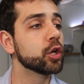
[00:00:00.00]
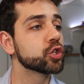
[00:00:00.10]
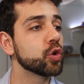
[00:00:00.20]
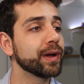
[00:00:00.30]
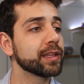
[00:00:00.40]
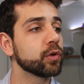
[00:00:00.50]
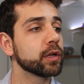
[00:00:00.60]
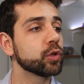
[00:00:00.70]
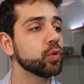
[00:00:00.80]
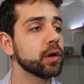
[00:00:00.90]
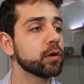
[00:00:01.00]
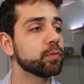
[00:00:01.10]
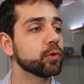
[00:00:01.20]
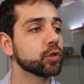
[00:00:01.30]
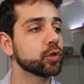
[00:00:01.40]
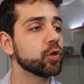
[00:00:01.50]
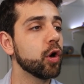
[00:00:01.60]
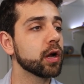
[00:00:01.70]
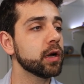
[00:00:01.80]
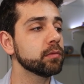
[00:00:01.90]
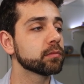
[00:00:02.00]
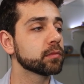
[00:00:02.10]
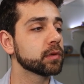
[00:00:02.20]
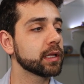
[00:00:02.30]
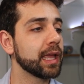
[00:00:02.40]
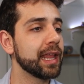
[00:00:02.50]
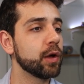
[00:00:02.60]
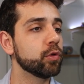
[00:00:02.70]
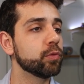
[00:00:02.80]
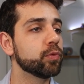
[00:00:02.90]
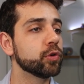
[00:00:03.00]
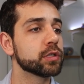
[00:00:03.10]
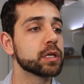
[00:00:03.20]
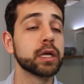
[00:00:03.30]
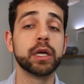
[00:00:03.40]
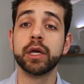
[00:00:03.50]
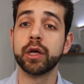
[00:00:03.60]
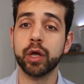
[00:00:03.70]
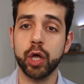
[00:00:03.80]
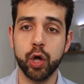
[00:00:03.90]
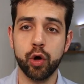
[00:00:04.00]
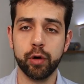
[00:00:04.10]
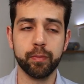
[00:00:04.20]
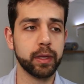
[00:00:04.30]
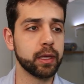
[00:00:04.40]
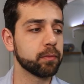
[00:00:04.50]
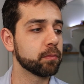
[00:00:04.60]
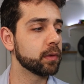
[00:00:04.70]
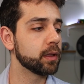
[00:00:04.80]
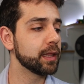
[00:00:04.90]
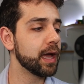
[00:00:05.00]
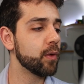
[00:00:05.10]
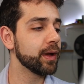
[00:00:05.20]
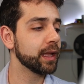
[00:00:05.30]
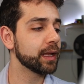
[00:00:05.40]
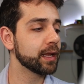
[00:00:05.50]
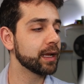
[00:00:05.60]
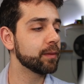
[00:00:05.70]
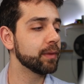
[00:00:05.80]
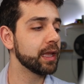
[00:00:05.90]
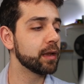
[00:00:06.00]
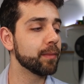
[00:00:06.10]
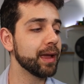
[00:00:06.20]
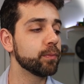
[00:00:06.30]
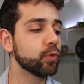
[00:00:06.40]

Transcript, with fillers: So what I'm gonna do, I will put Docker and I will put copy. Now I can come here my